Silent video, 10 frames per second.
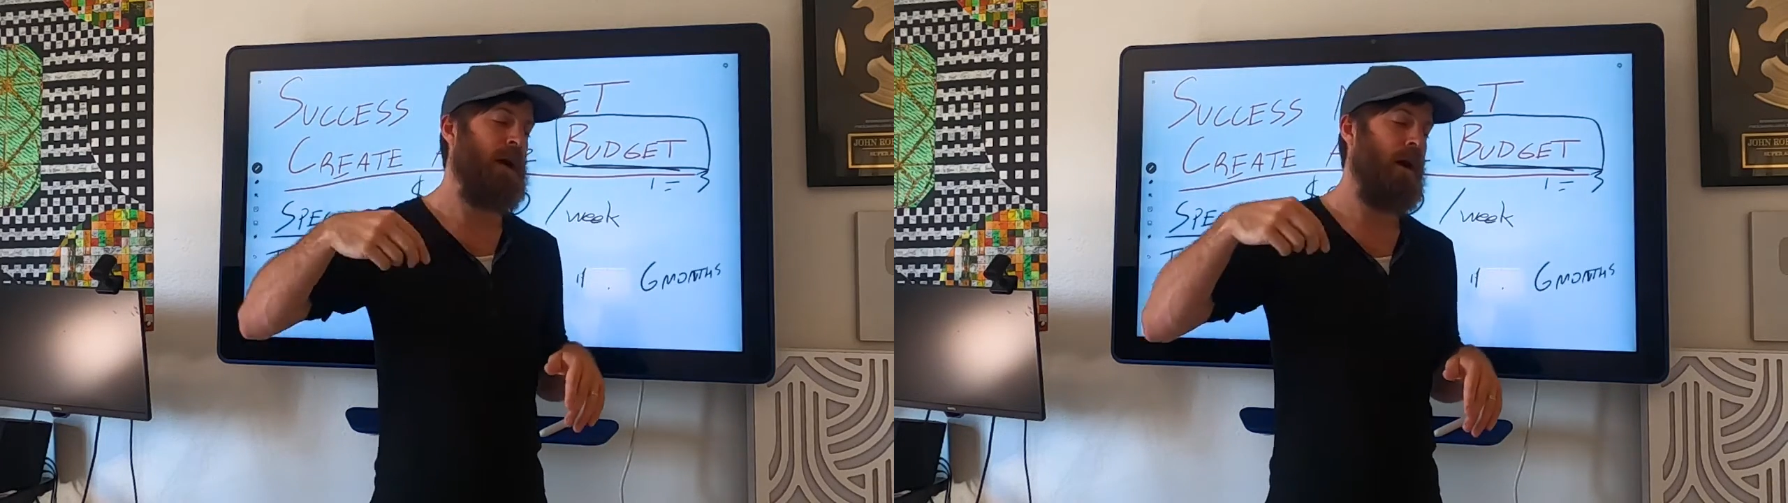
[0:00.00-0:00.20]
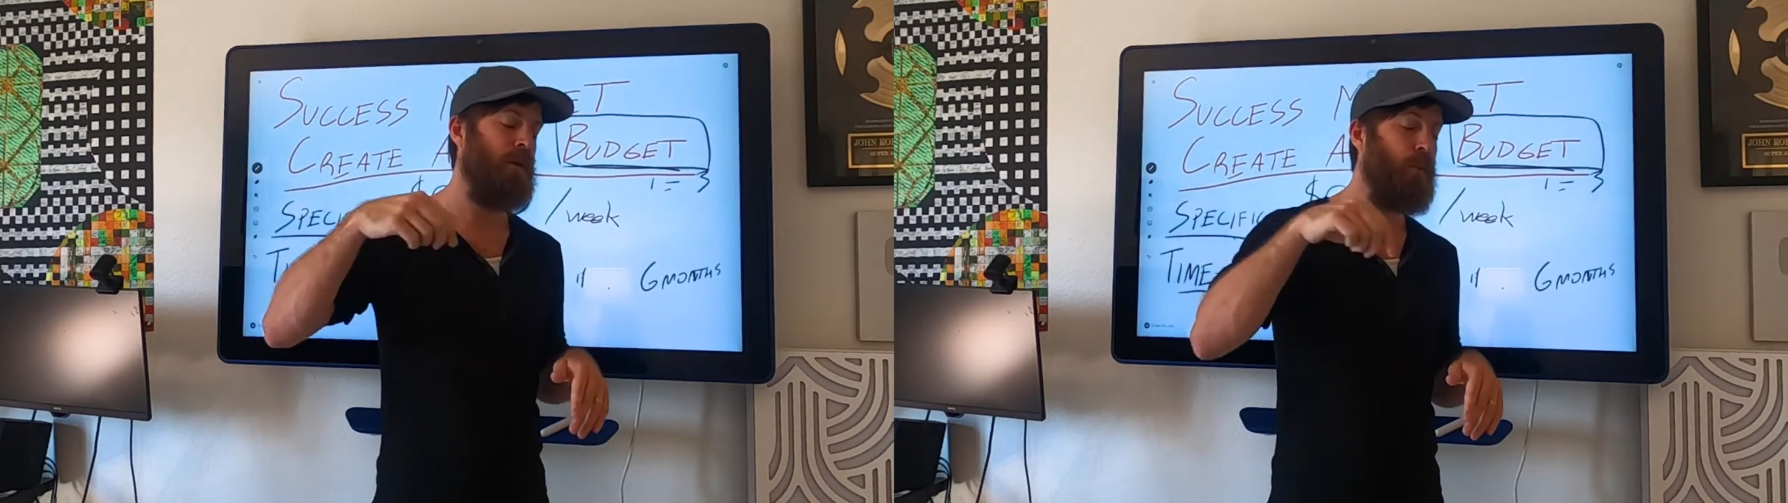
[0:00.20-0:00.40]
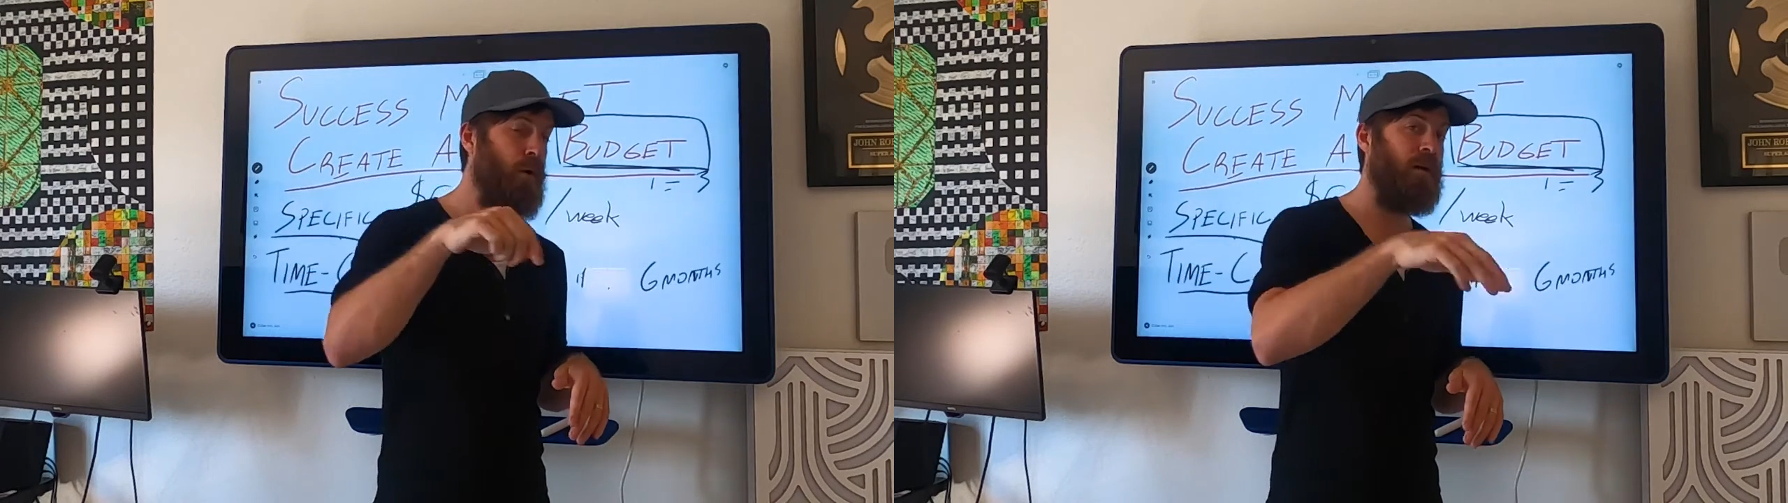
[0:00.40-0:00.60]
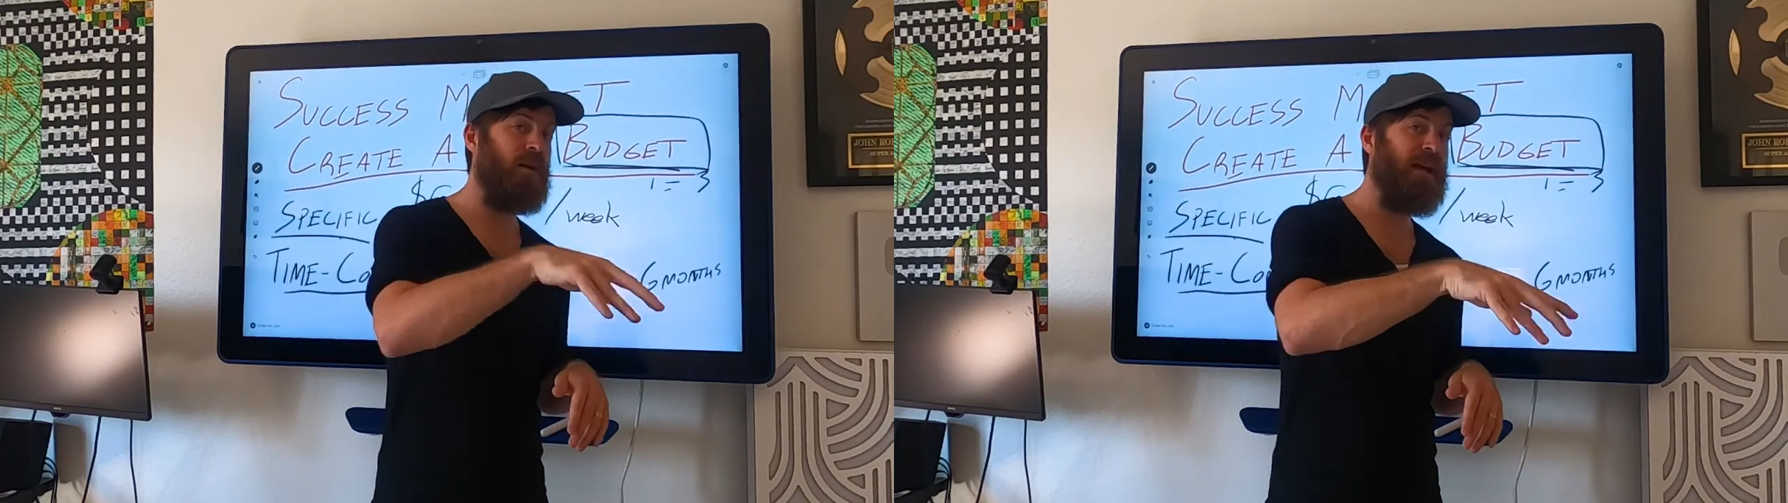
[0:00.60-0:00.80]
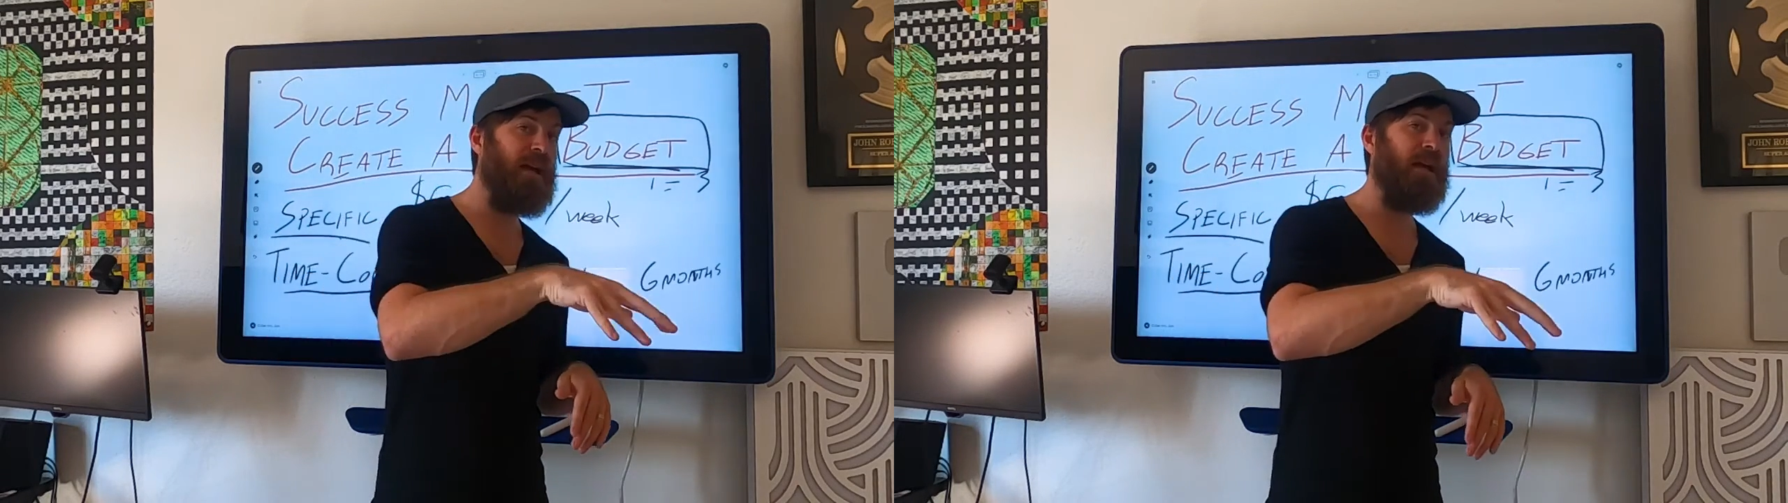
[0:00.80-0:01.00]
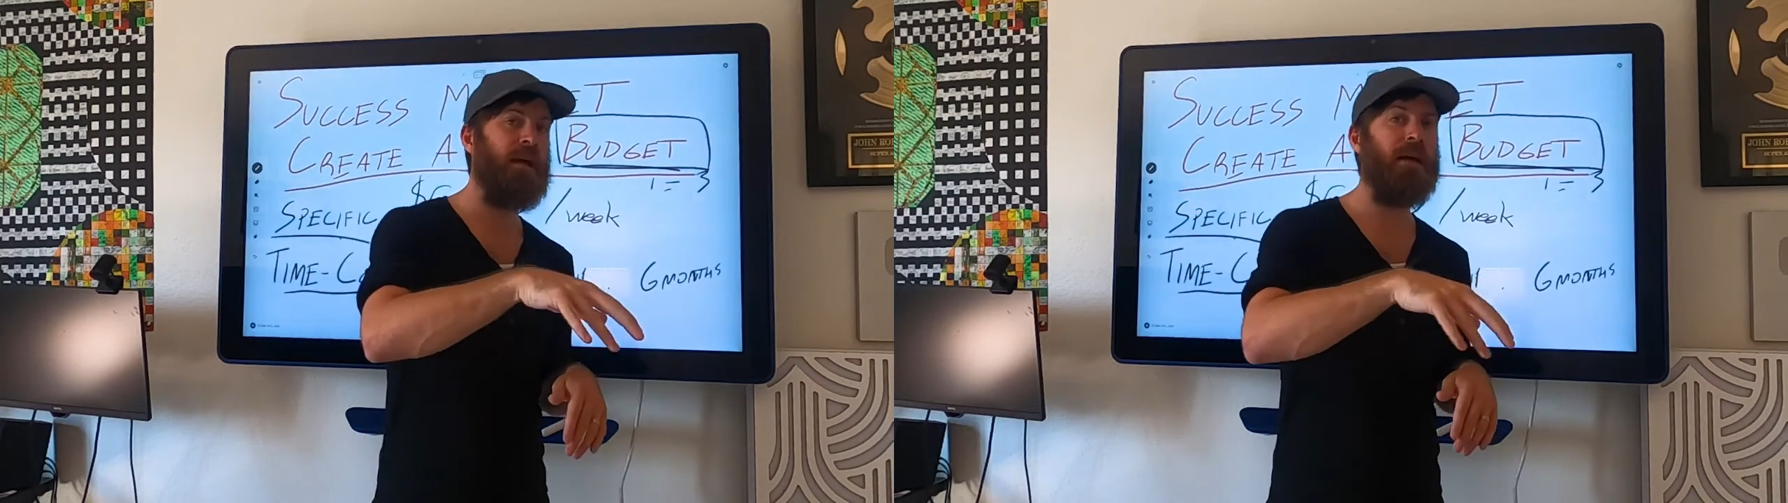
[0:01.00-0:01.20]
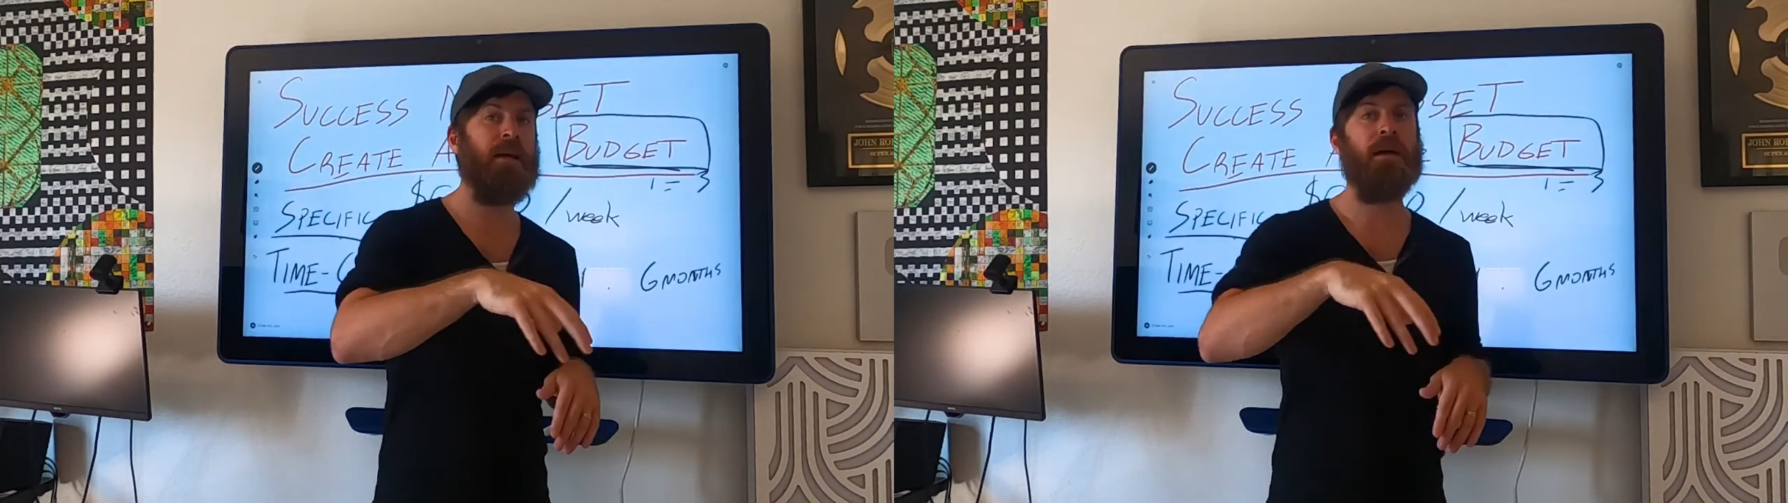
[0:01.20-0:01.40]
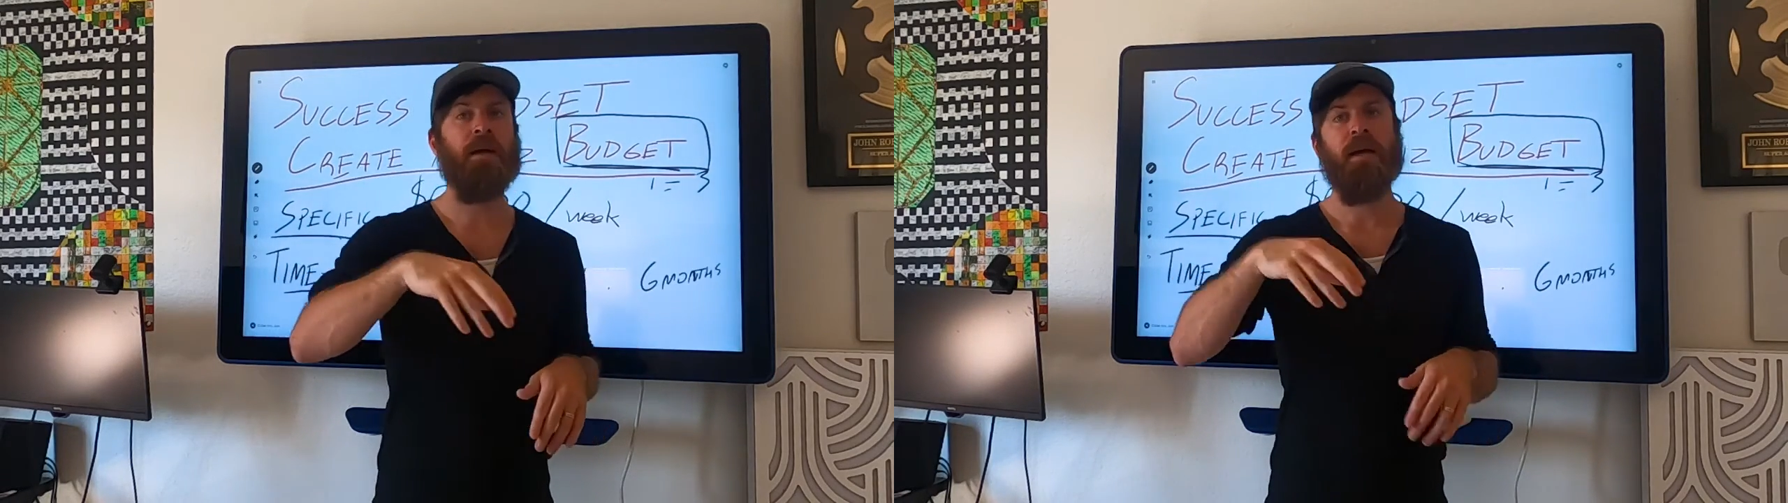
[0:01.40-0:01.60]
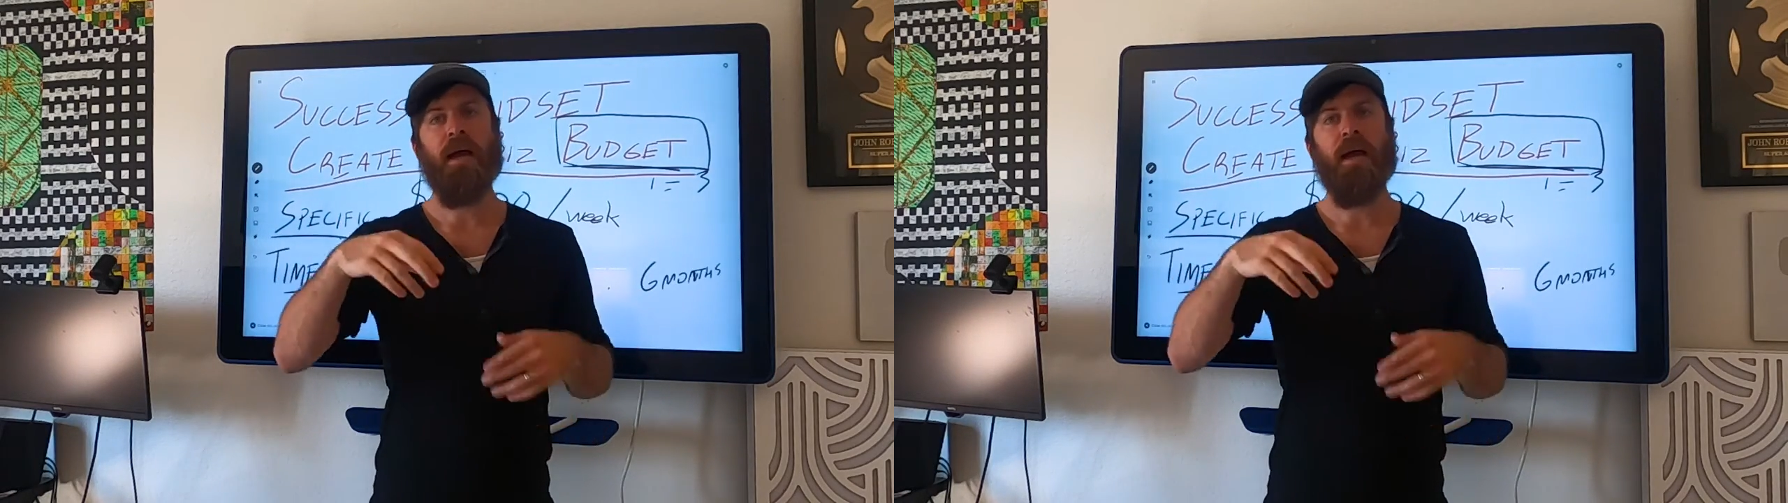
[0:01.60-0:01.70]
how to put a link in